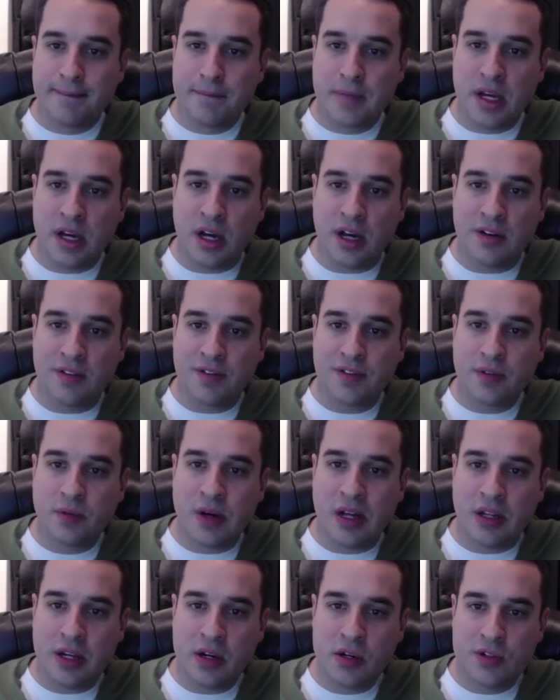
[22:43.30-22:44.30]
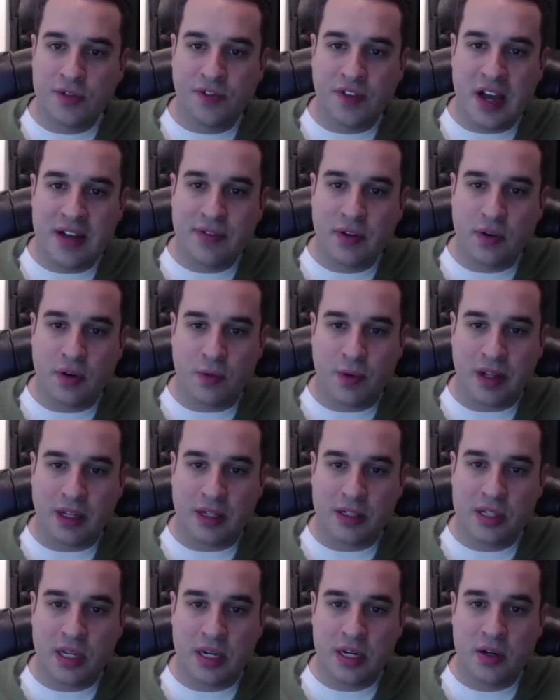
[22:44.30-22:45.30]
of, well, here's 500
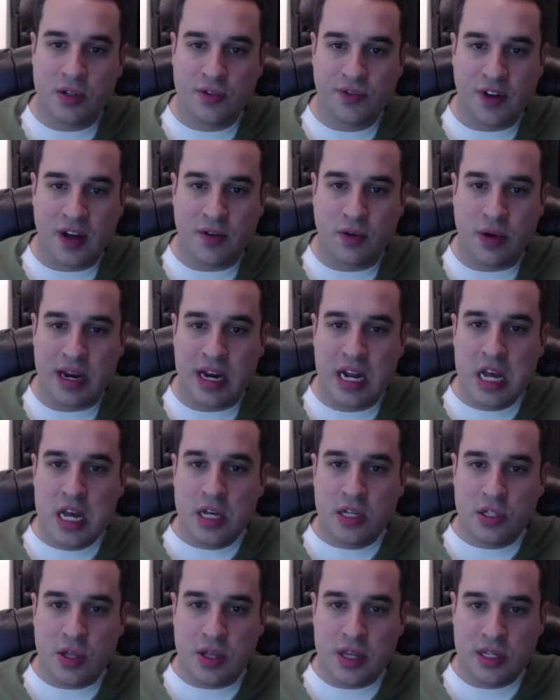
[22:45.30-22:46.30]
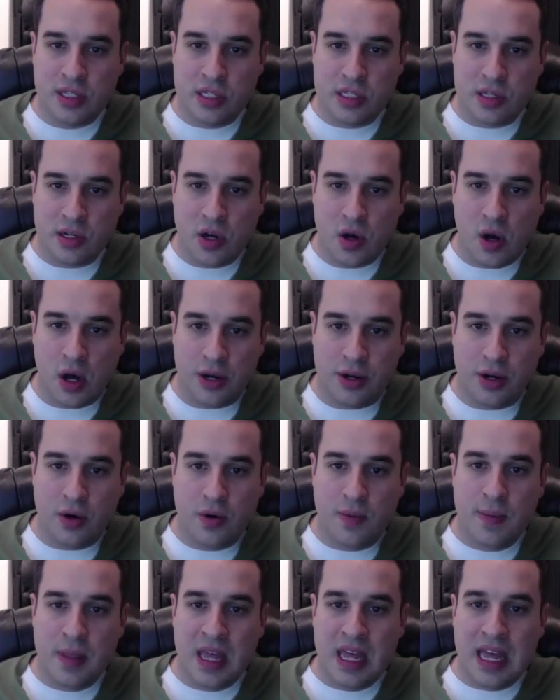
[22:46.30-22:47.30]
Wellington, here's 508. So this is a
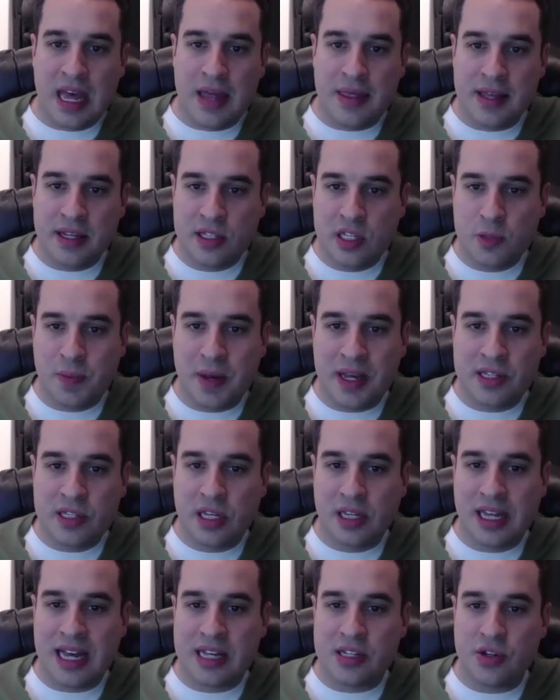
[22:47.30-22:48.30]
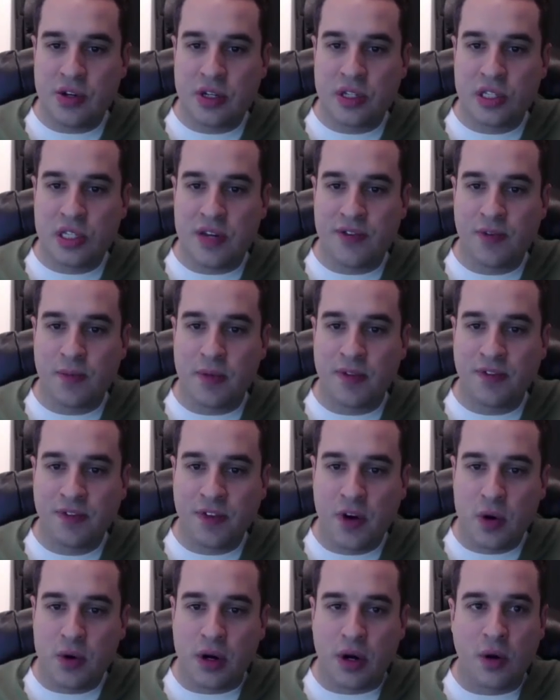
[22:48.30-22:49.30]
condo, and this is basically, as you can see from the
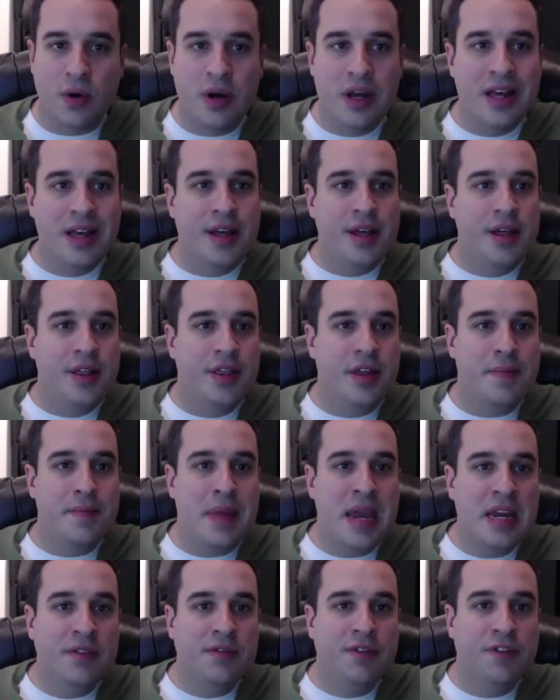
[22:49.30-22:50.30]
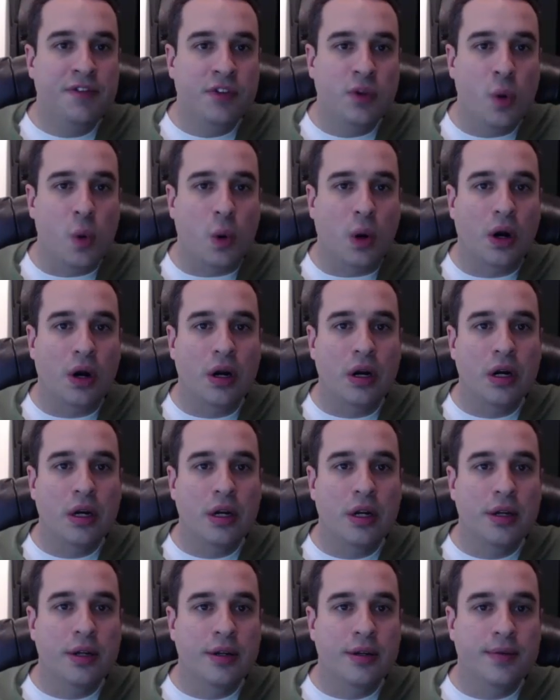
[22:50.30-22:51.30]
photo, the main floor,
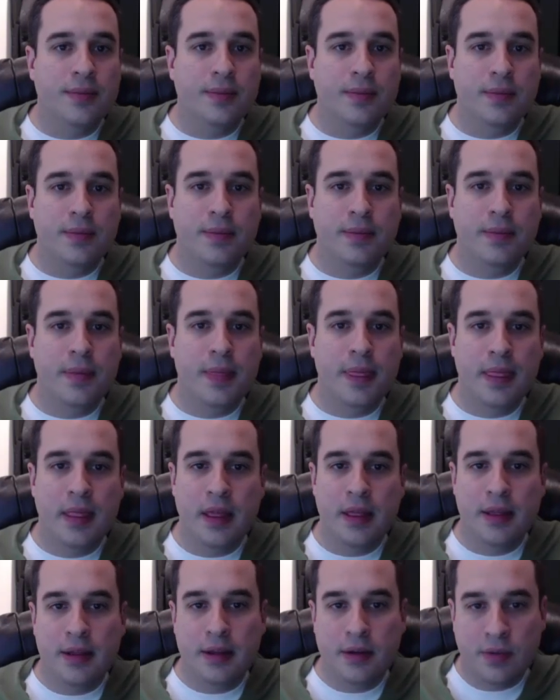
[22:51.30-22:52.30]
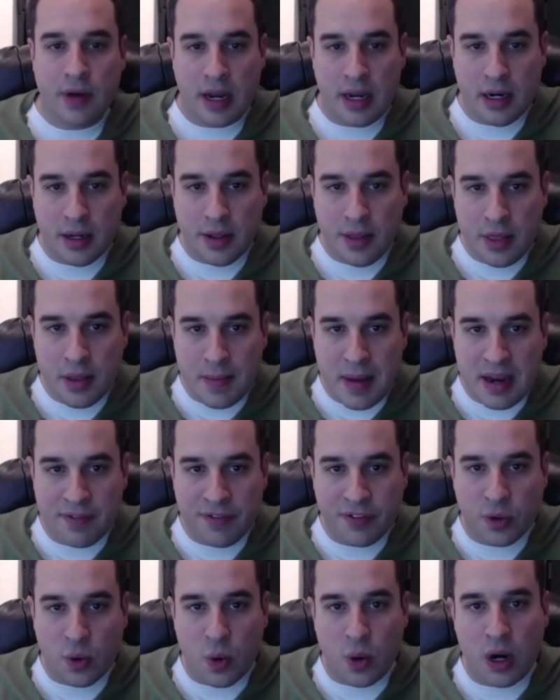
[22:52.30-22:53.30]
right? The main
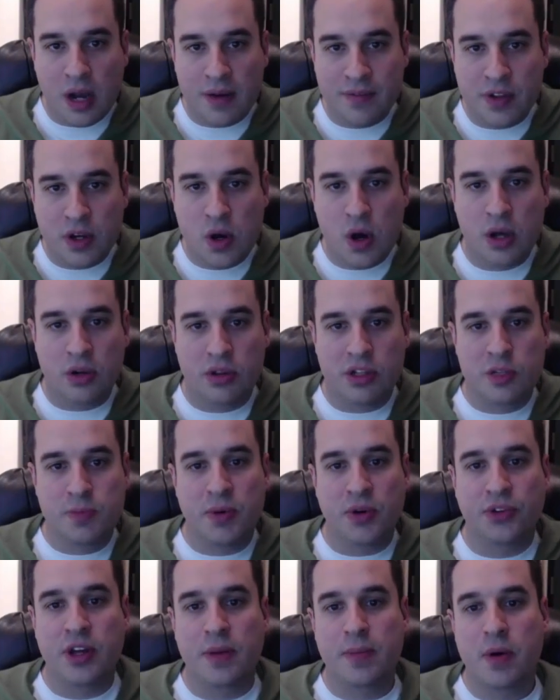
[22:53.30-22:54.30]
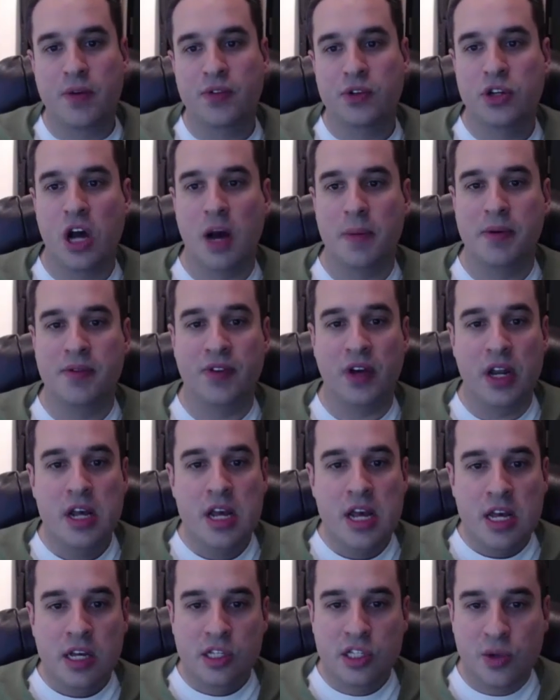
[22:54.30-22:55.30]
floor of the condo that's built up over top of it.
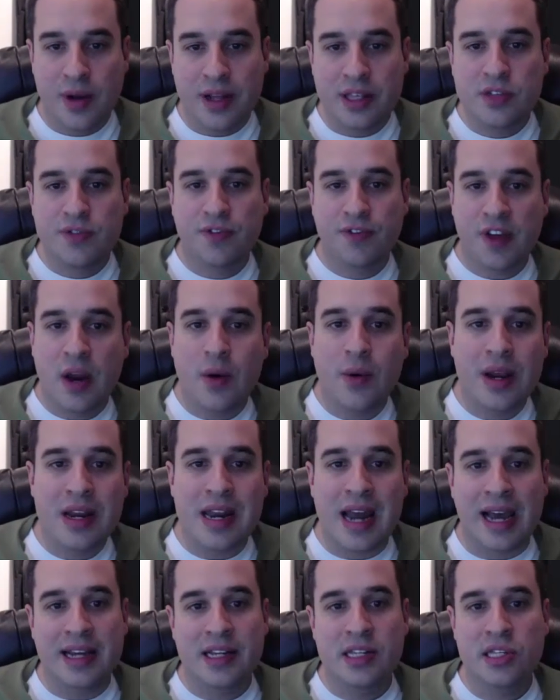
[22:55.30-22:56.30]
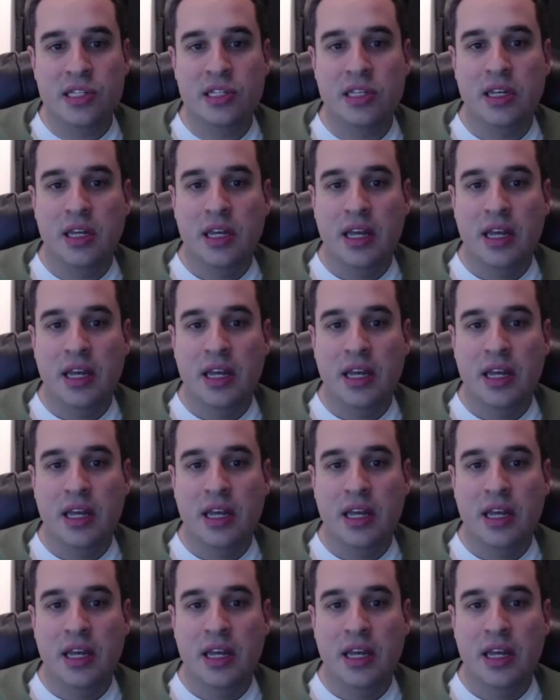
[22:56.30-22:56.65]
So it's very nice,